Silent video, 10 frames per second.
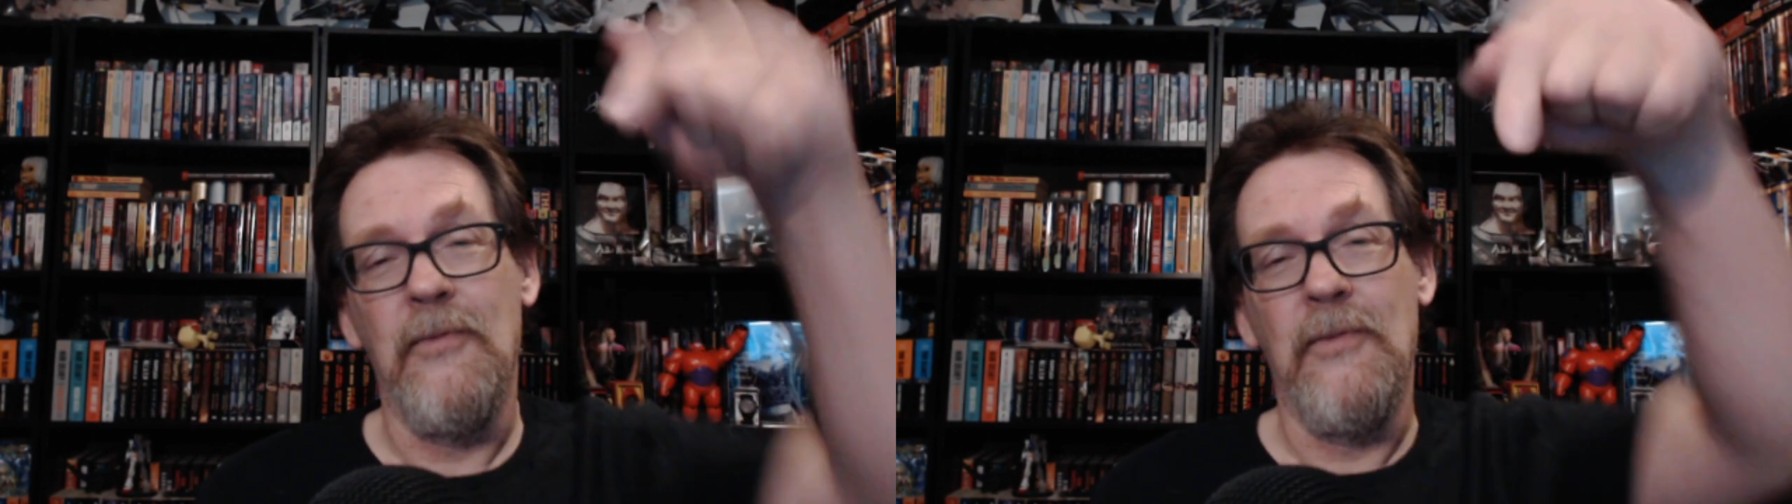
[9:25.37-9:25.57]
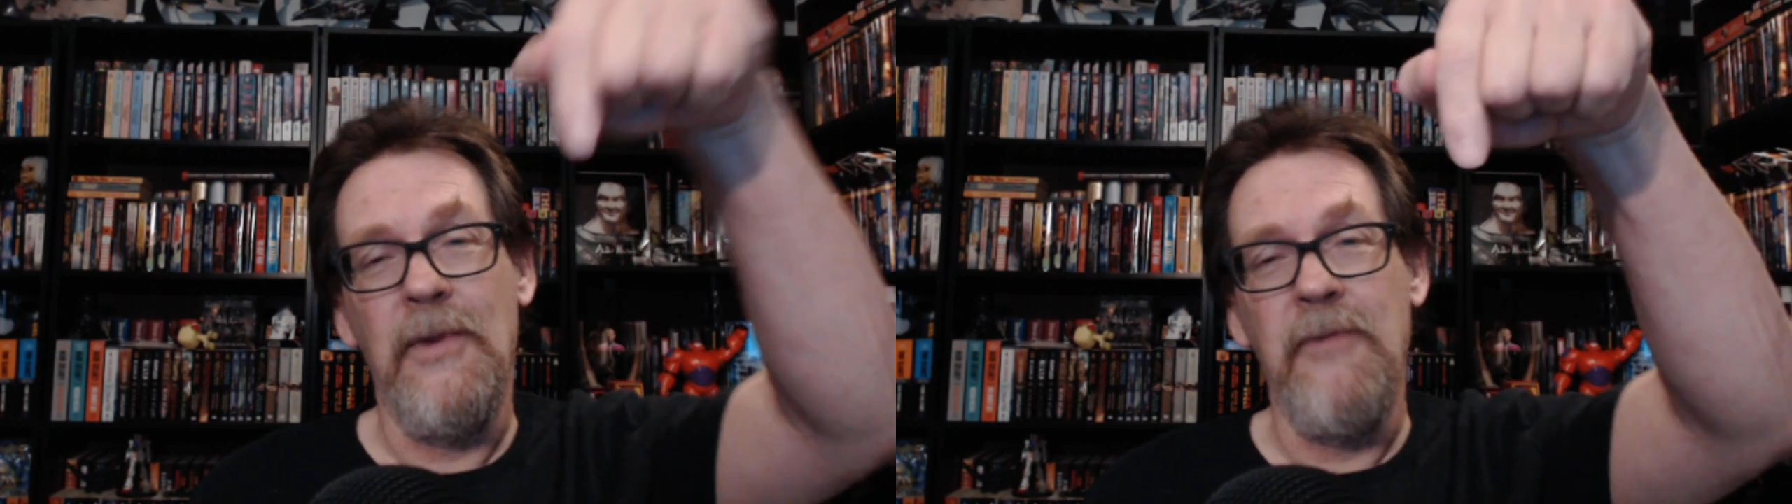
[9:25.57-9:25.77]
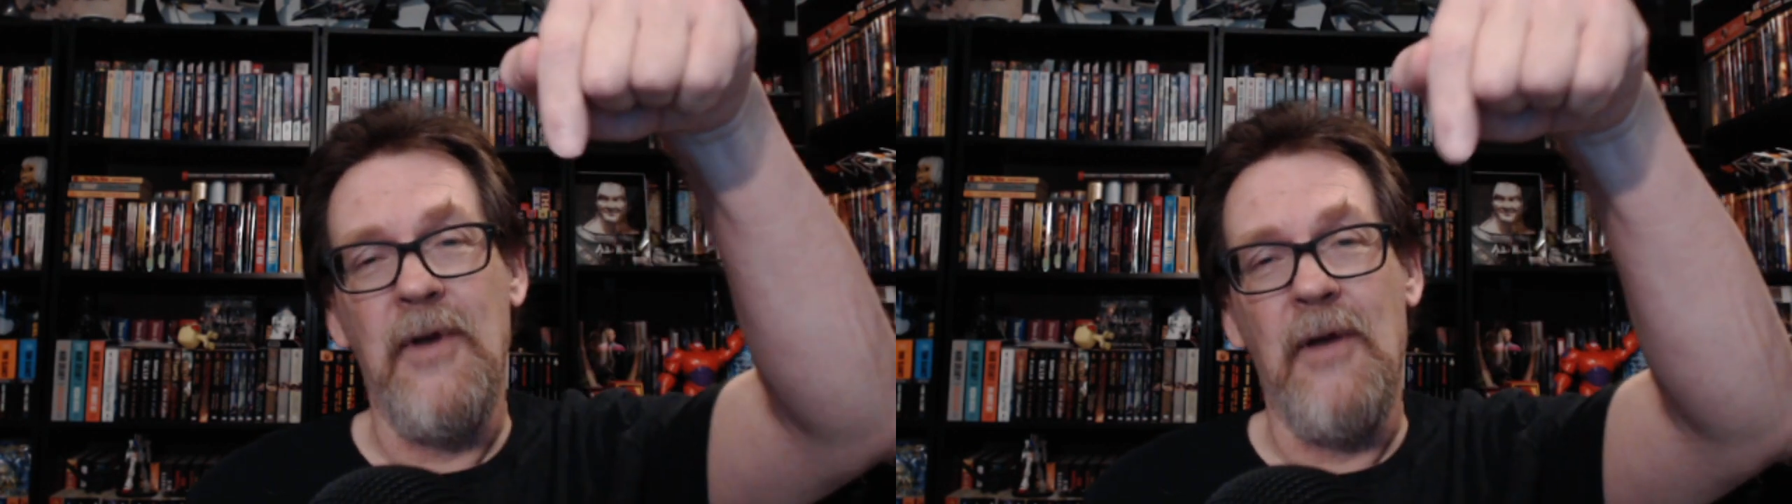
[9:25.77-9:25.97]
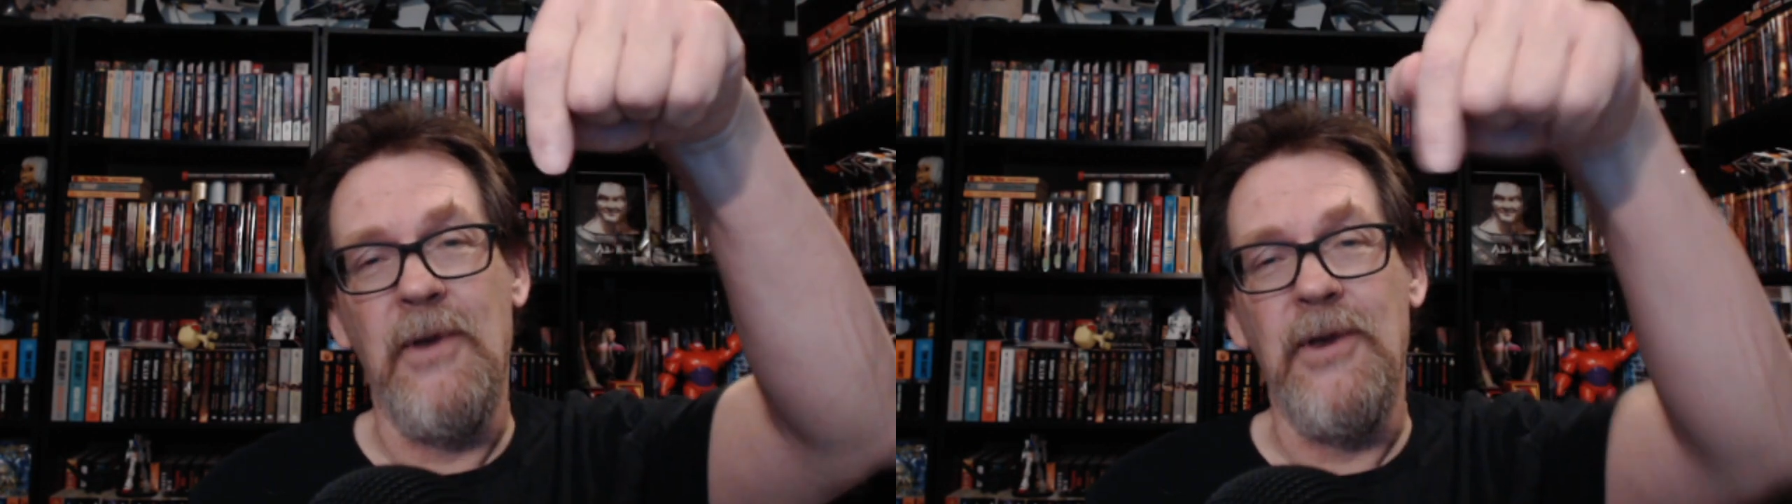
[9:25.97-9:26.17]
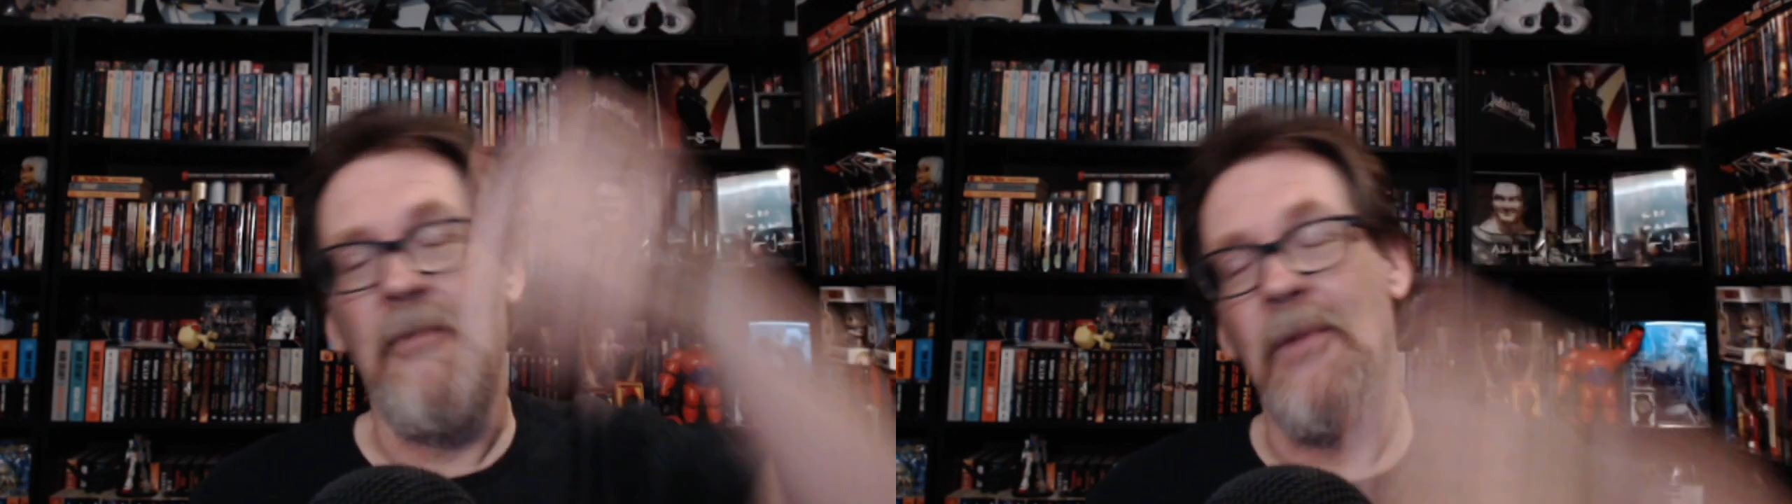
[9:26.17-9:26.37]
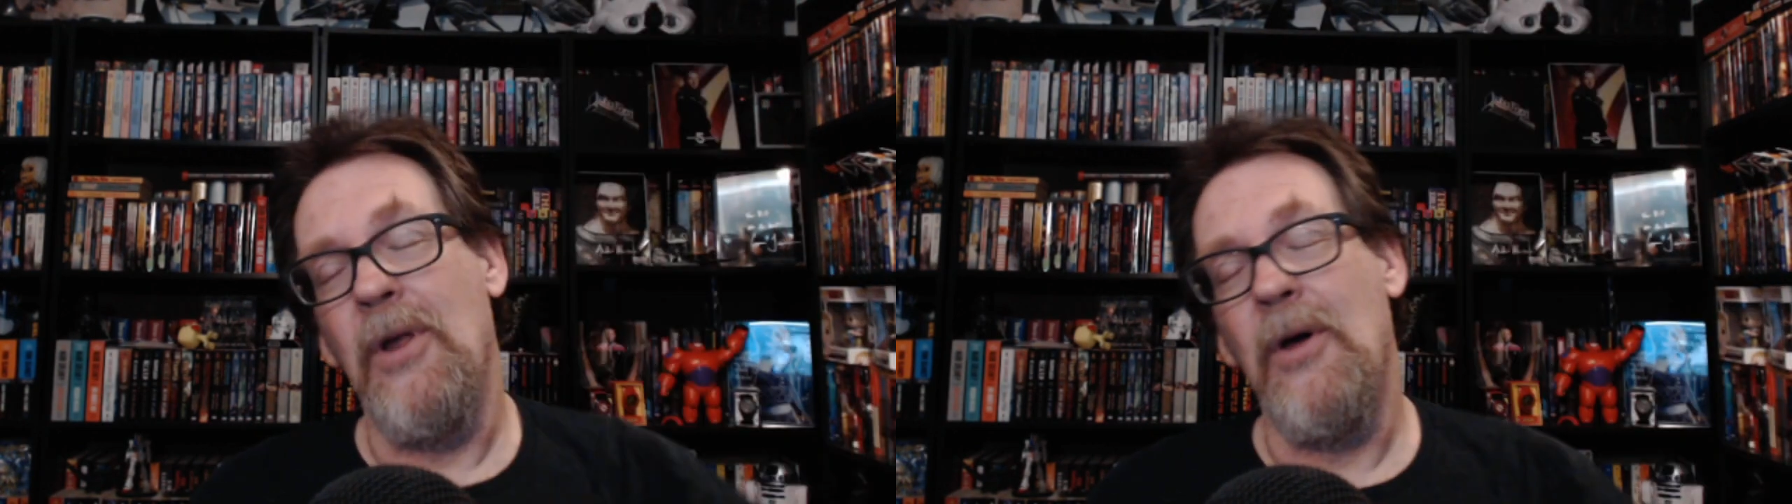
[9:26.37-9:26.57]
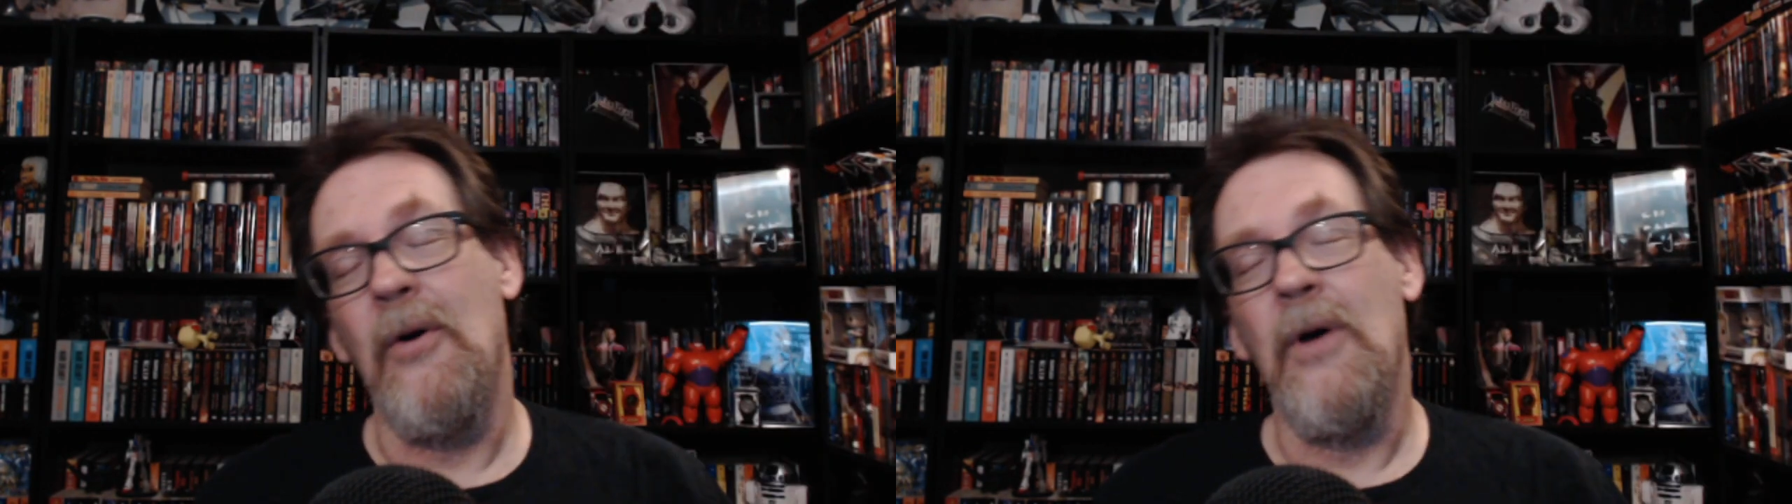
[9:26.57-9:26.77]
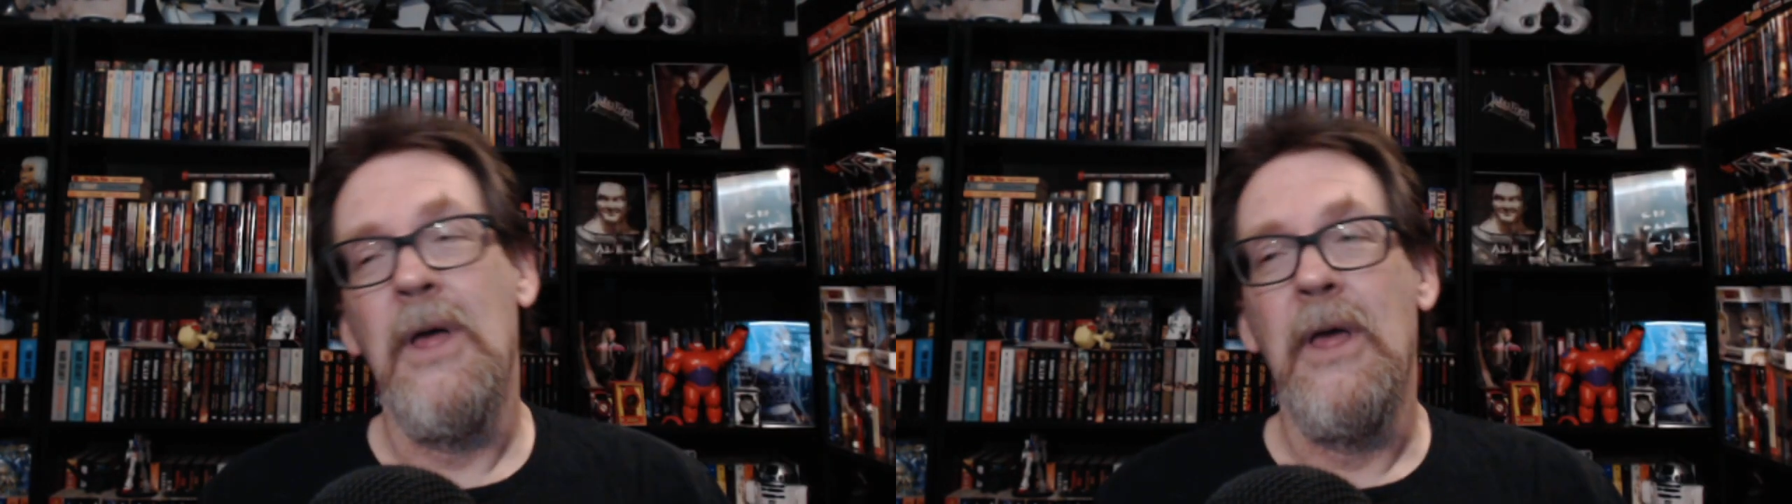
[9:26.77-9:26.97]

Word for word: Leave a comment down below.